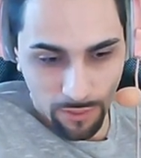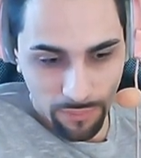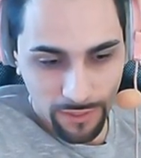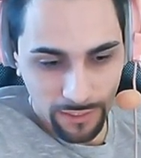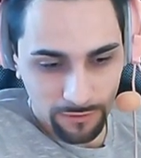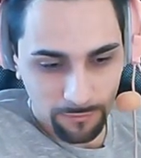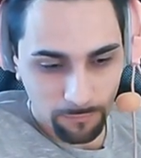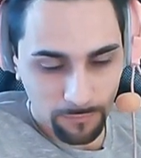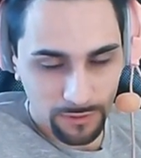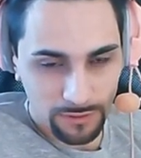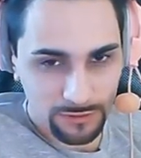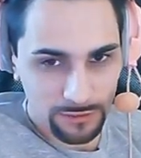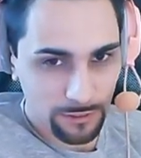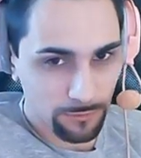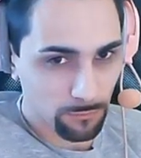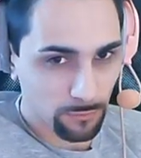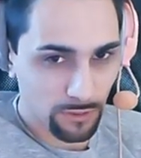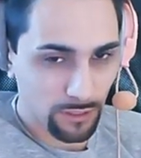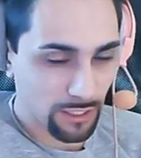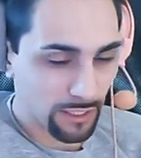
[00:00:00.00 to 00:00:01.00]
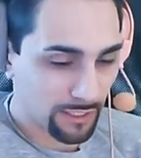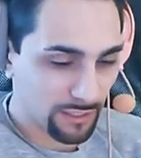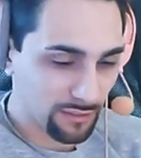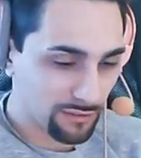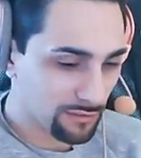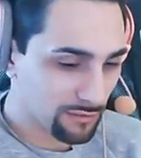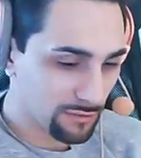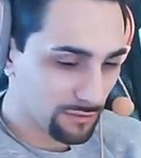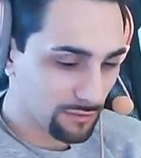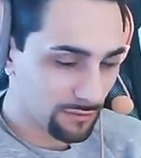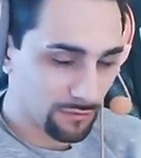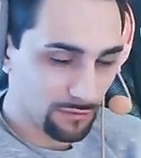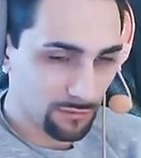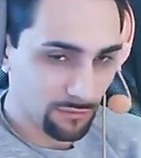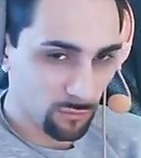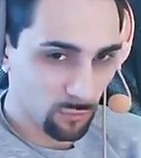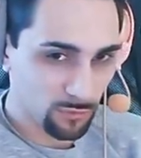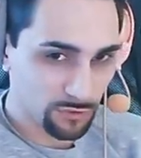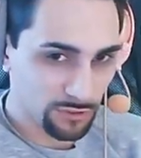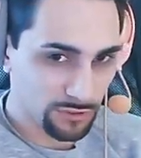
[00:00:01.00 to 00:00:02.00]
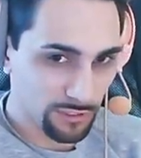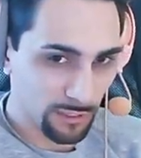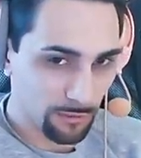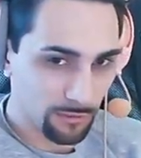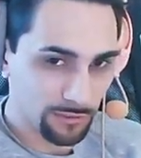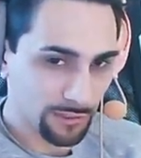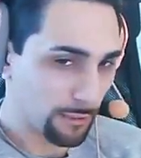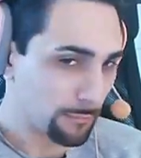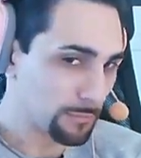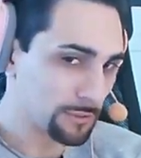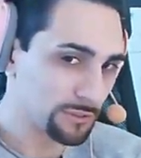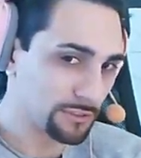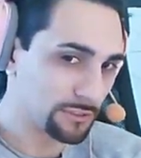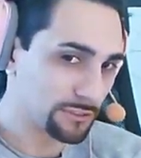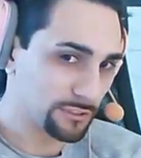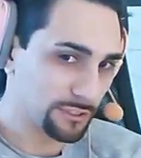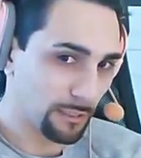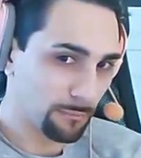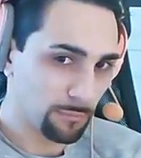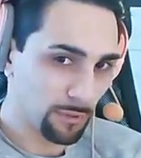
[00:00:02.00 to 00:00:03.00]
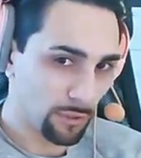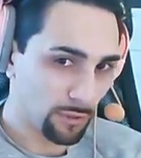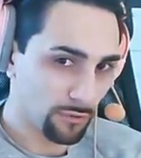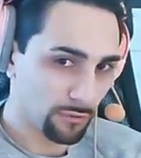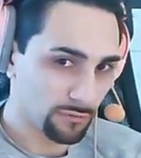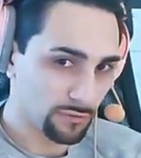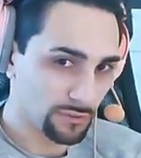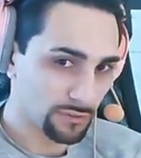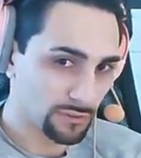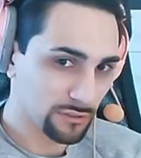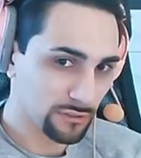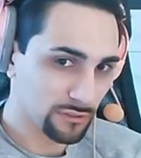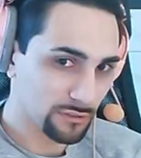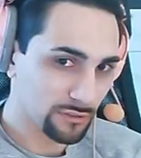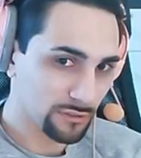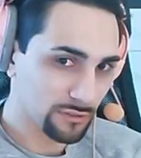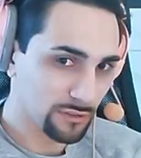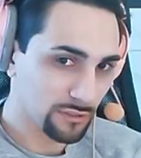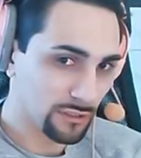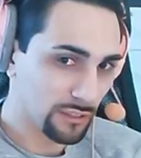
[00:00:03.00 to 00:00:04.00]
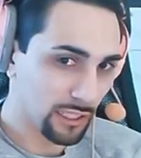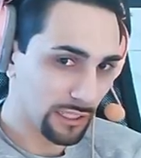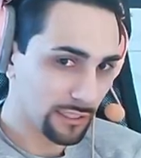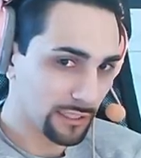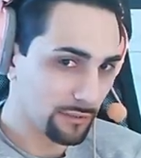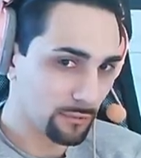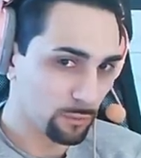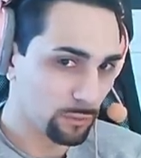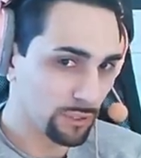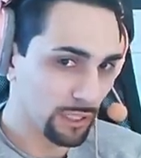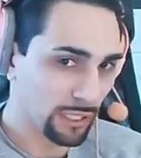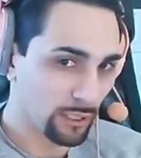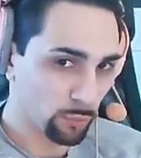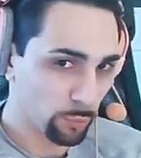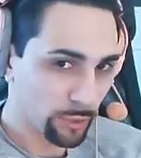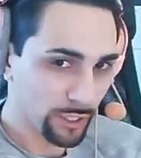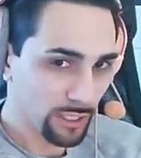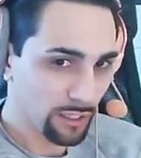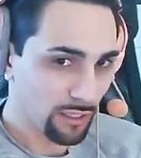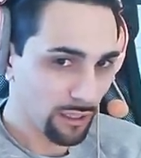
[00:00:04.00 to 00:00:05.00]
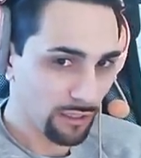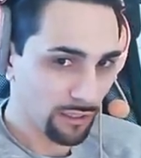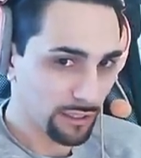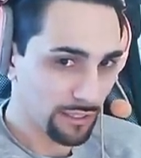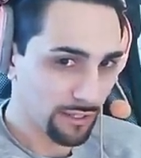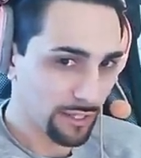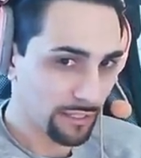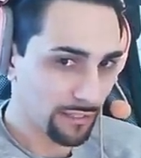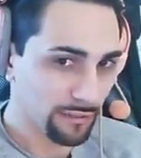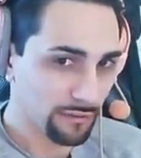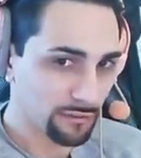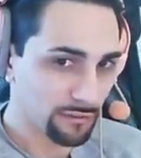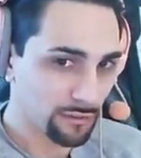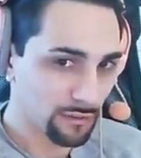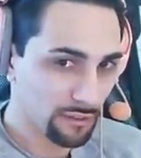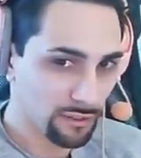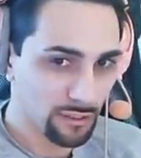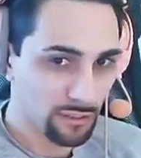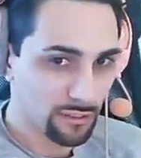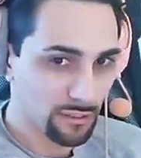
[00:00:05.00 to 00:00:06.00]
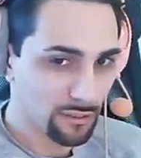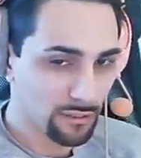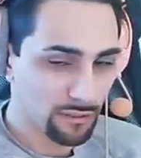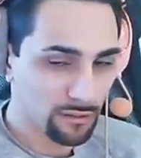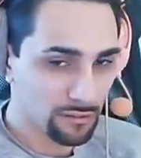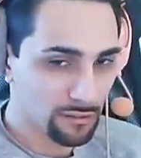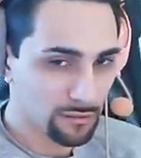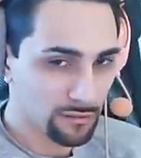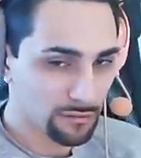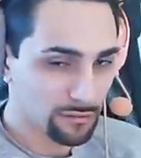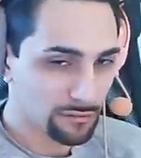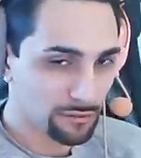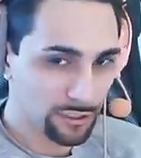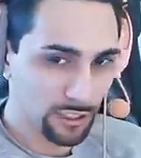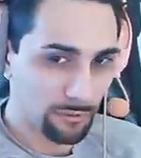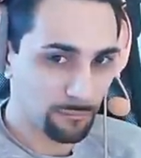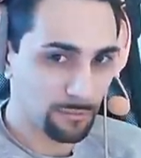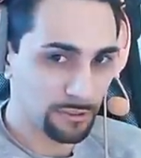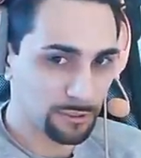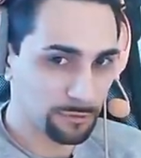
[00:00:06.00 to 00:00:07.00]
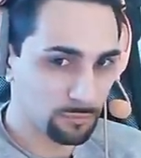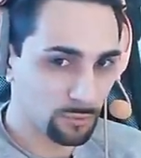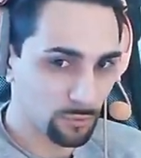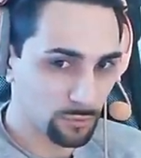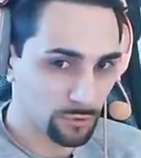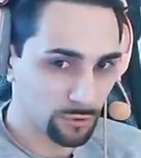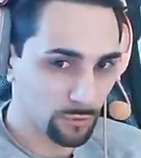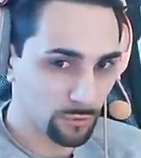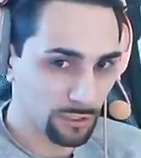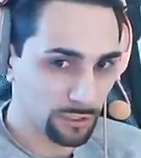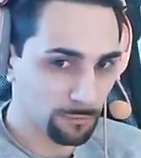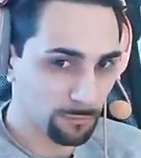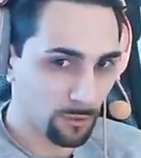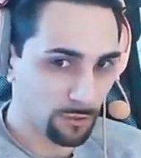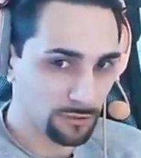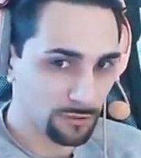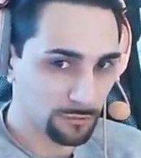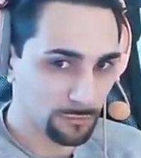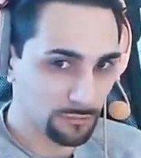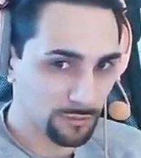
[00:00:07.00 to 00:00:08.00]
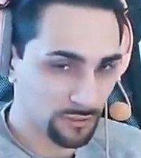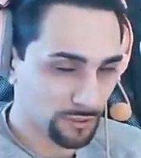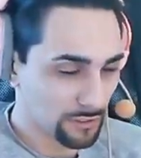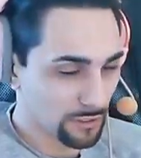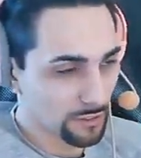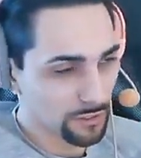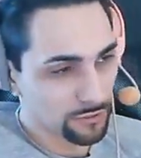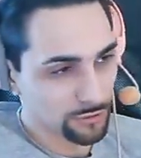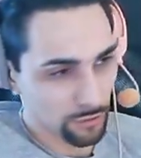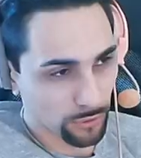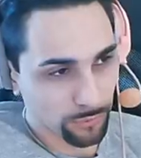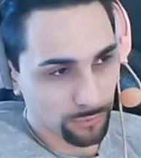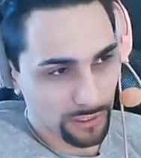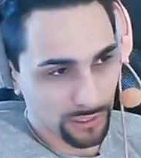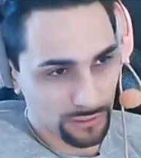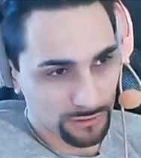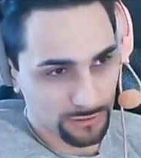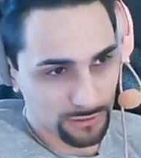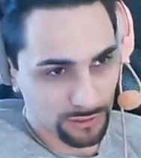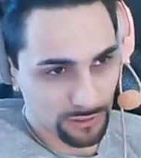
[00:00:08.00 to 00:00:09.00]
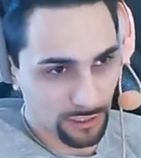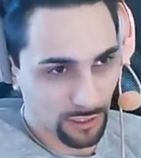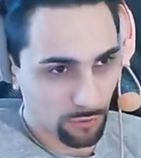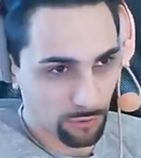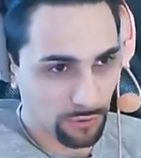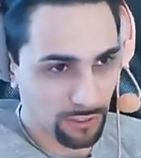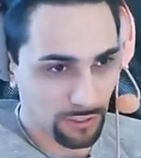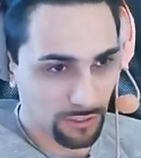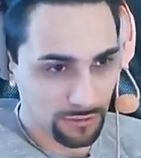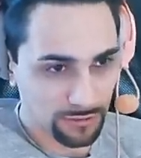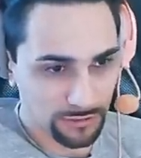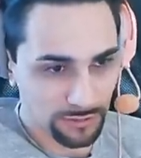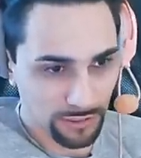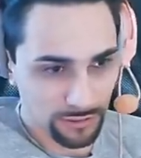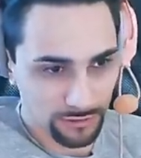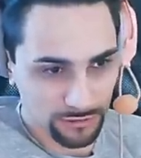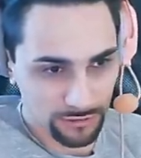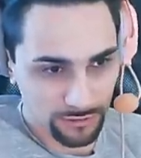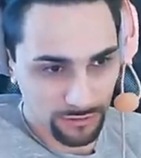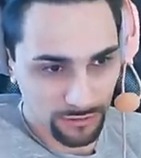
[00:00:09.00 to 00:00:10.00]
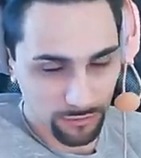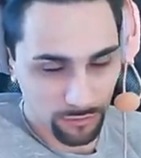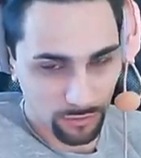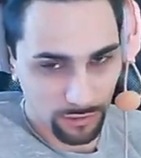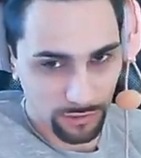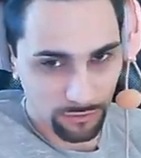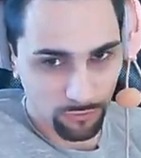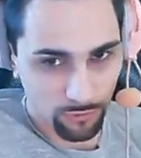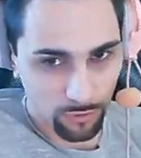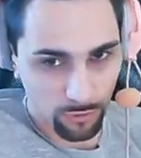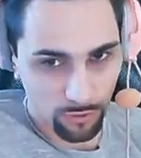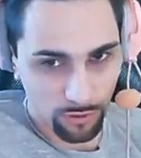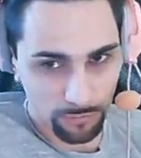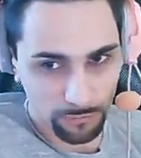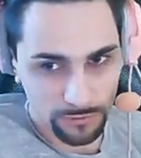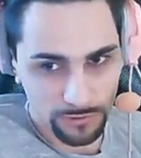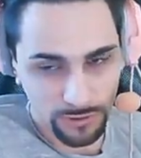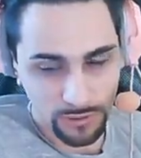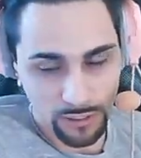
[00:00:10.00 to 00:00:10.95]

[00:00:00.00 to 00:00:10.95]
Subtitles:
That means he will like double jump out of it. Like he will like wiggle and then jump as soon as possible. So we can see how realistic it is to get follow-ups.